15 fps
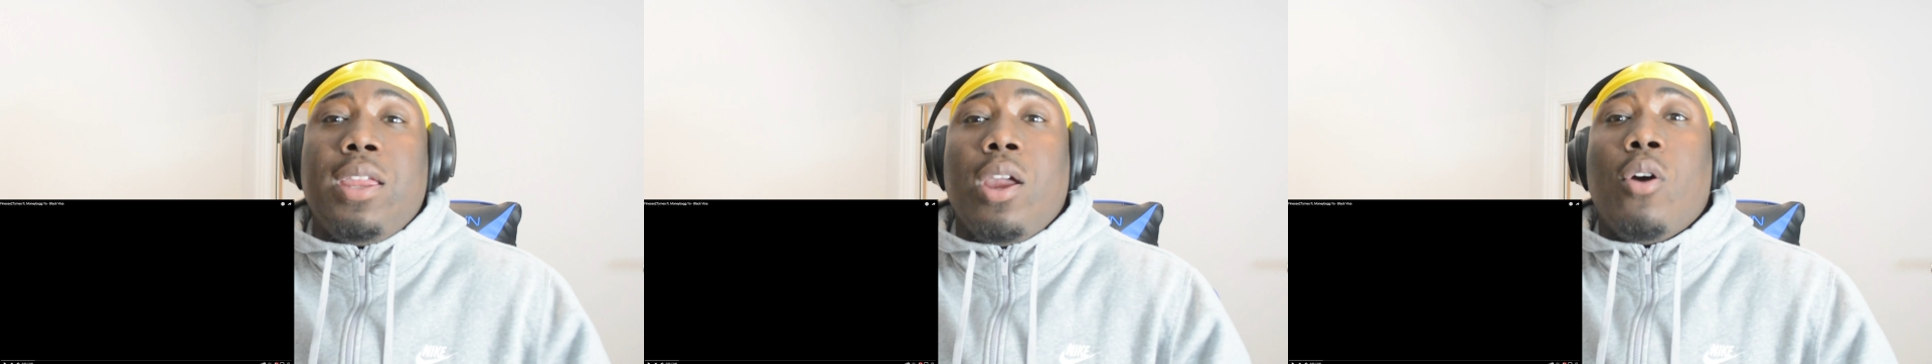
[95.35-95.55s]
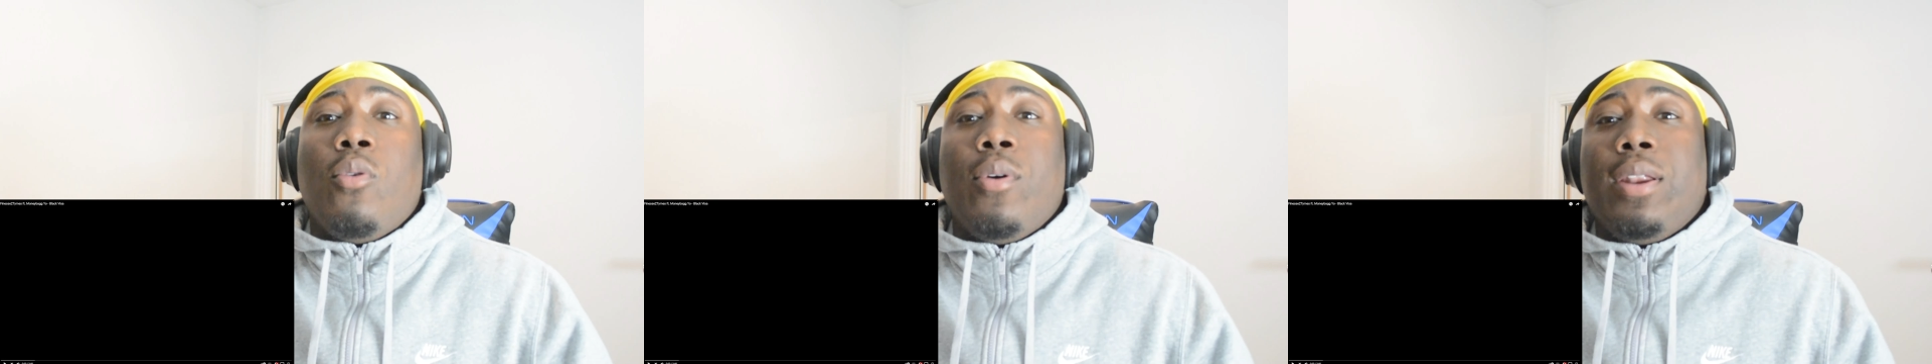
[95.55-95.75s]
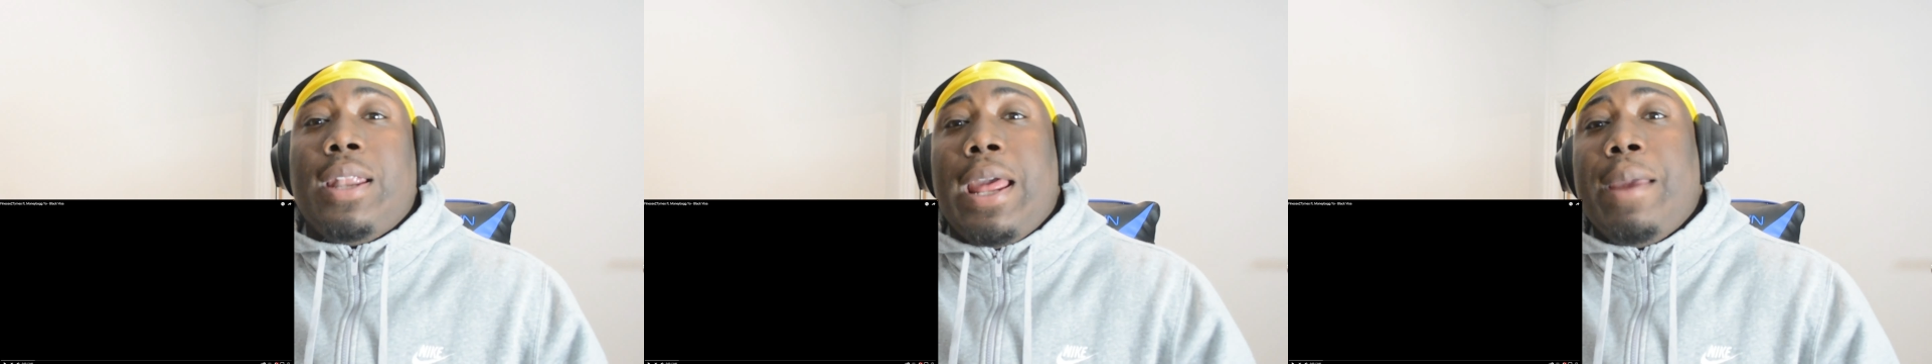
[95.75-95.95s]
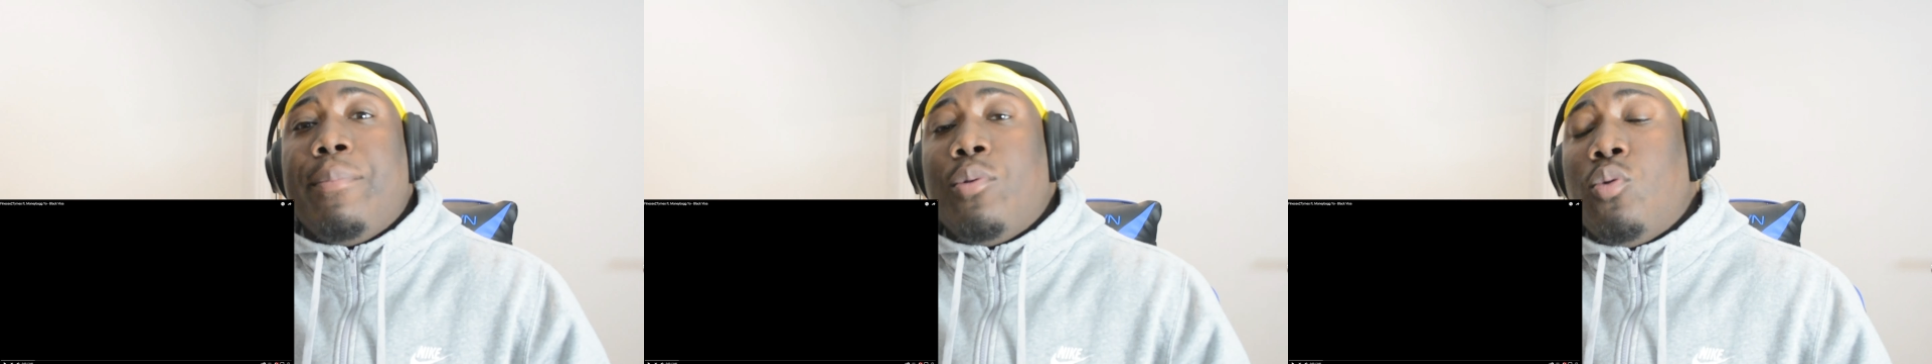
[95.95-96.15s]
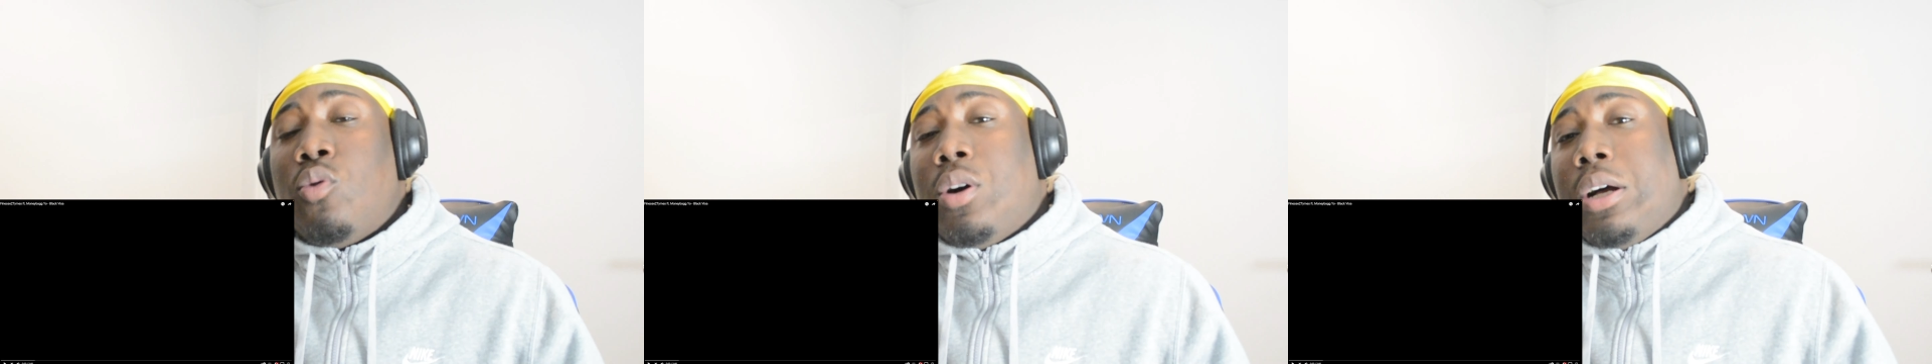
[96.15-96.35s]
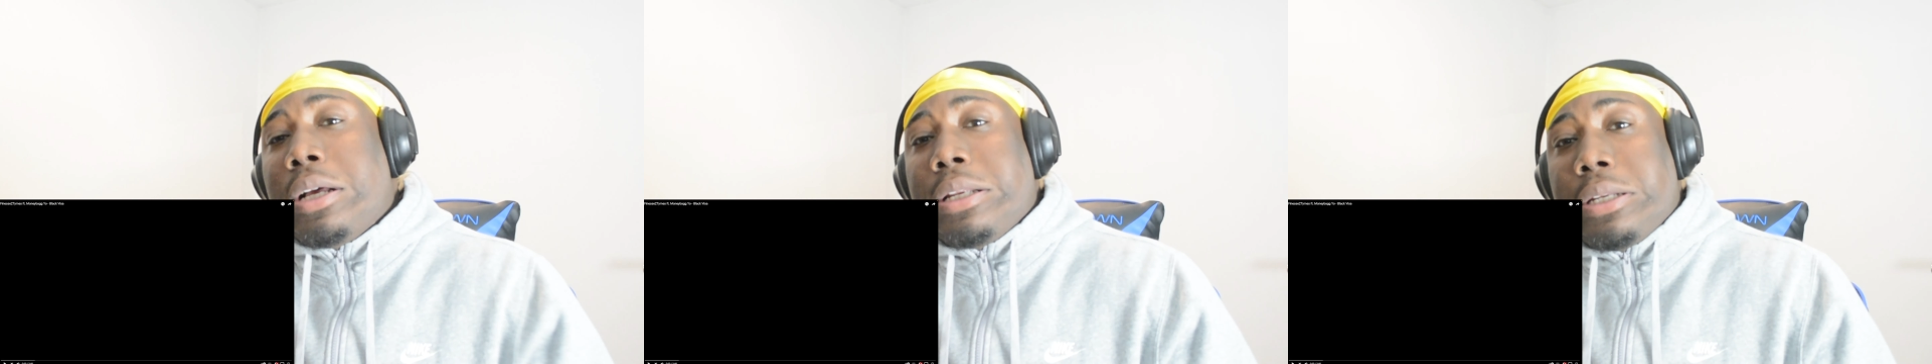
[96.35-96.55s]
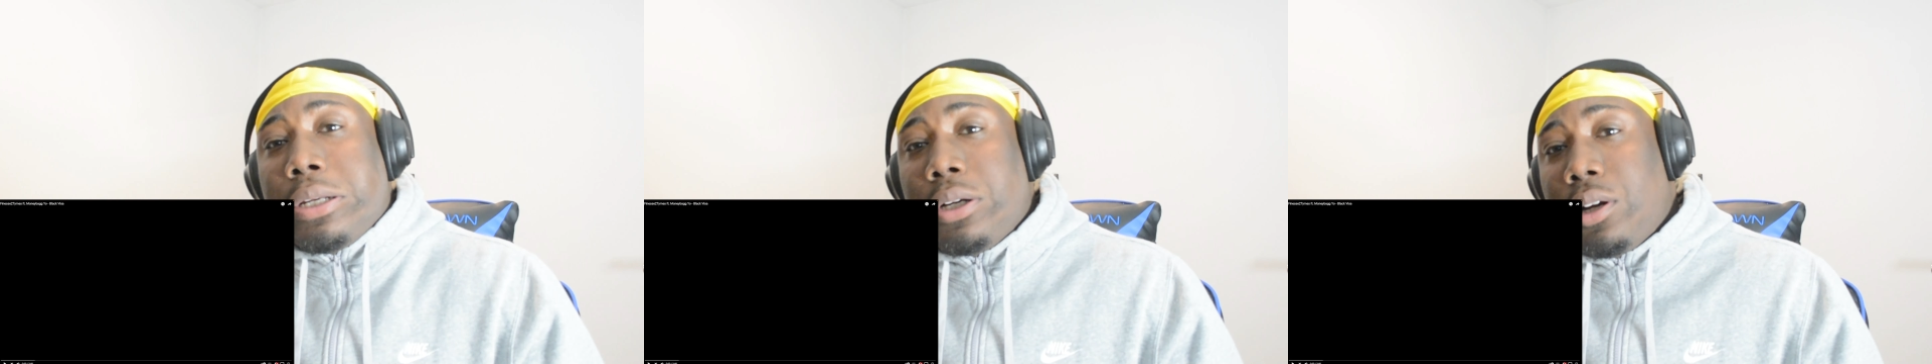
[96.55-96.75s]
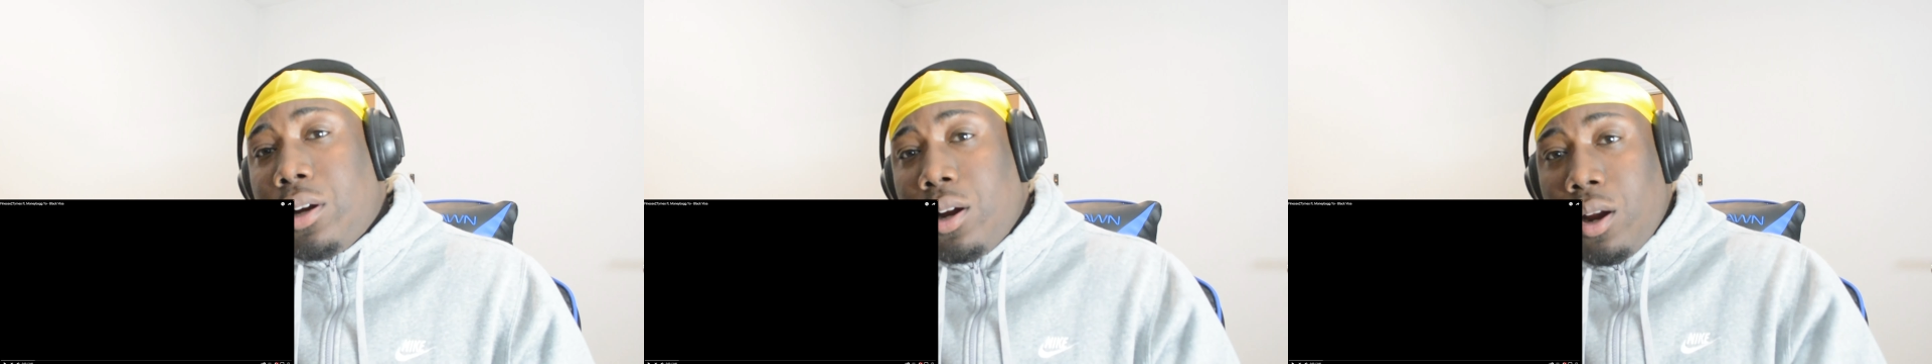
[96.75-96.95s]
Yo label
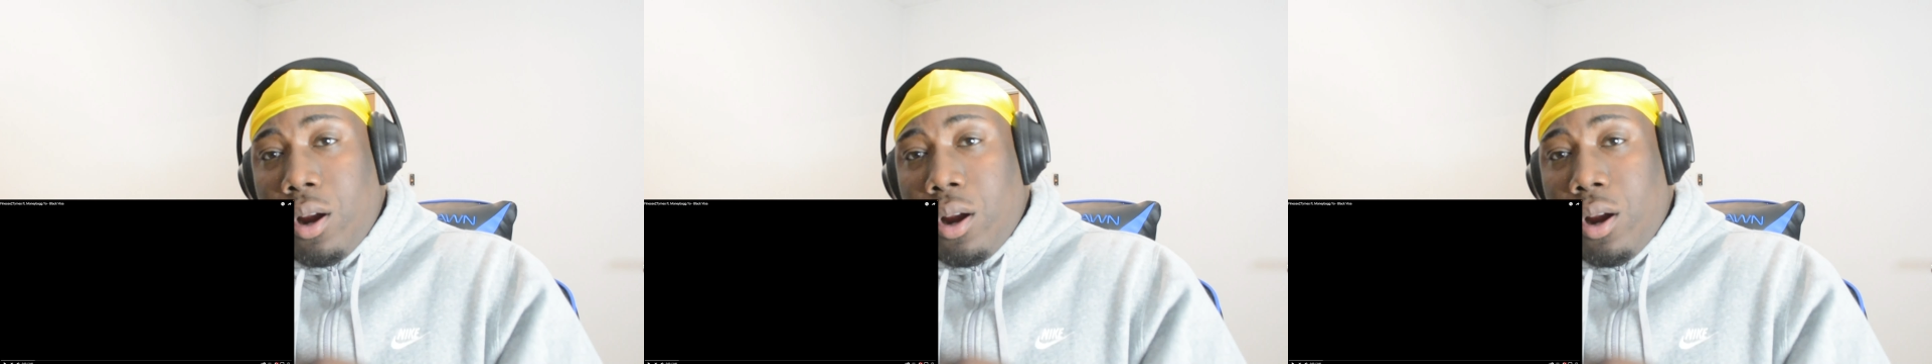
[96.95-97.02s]
under.